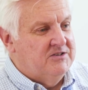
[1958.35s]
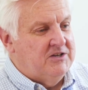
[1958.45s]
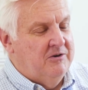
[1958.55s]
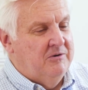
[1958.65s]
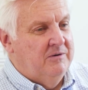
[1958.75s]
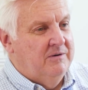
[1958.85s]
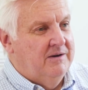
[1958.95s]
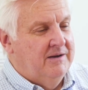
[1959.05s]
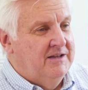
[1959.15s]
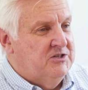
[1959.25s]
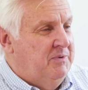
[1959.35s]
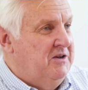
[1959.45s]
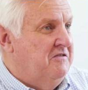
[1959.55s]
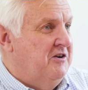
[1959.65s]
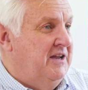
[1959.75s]
So it's
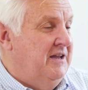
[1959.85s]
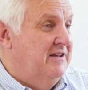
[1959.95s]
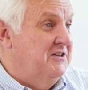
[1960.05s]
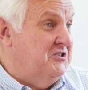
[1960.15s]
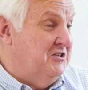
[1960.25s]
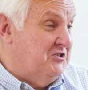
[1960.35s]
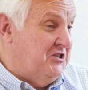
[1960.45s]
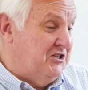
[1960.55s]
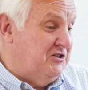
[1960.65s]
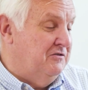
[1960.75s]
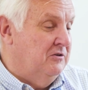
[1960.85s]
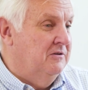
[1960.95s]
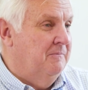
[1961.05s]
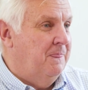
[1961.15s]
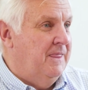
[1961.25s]
been a very
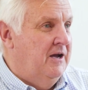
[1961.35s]
successful